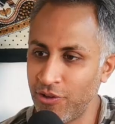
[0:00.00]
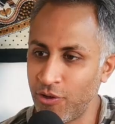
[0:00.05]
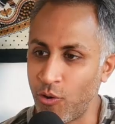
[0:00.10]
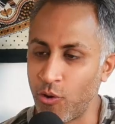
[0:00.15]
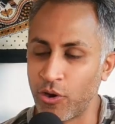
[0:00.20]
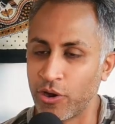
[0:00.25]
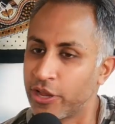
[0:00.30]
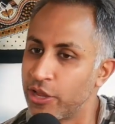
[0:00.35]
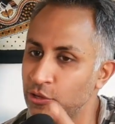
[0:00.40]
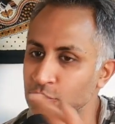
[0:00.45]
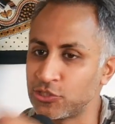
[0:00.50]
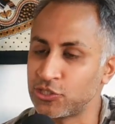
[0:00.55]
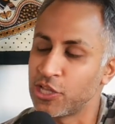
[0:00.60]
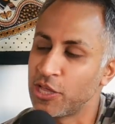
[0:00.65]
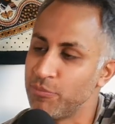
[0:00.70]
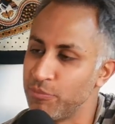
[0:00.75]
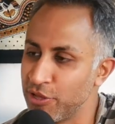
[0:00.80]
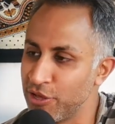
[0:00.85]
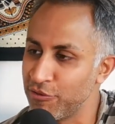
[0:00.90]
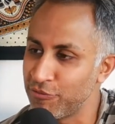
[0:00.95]
or he'll
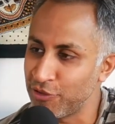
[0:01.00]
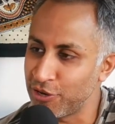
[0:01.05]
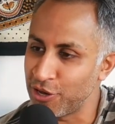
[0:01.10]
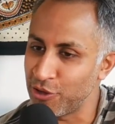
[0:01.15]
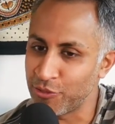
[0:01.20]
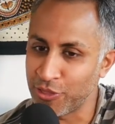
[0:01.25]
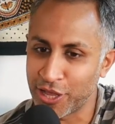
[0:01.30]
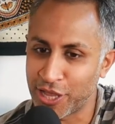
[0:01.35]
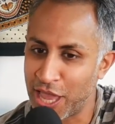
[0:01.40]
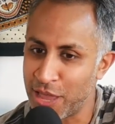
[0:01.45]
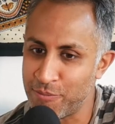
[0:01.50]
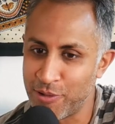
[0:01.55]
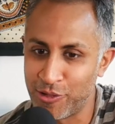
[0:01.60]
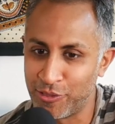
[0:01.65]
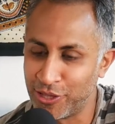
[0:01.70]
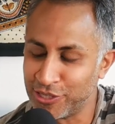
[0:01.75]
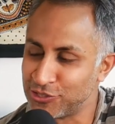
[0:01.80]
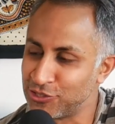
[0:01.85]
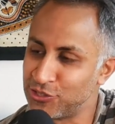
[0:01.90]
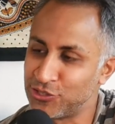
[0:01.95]
send me a video that came out
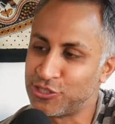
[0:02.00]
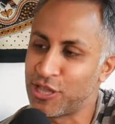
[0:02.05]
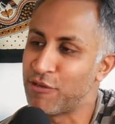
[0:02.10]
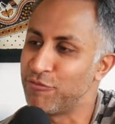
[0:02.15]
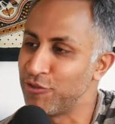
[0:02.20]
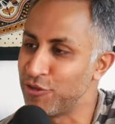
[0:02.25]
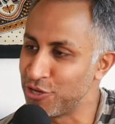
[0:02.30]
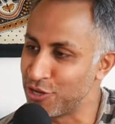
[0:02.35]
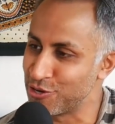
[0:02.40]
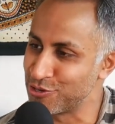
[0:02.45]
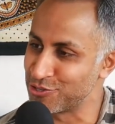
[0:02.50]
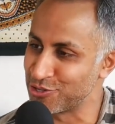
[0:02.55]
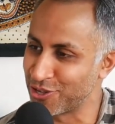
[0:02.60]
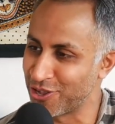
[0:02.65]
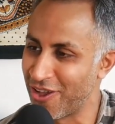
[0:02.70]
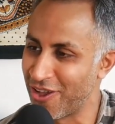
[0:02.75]
like 7 years ago.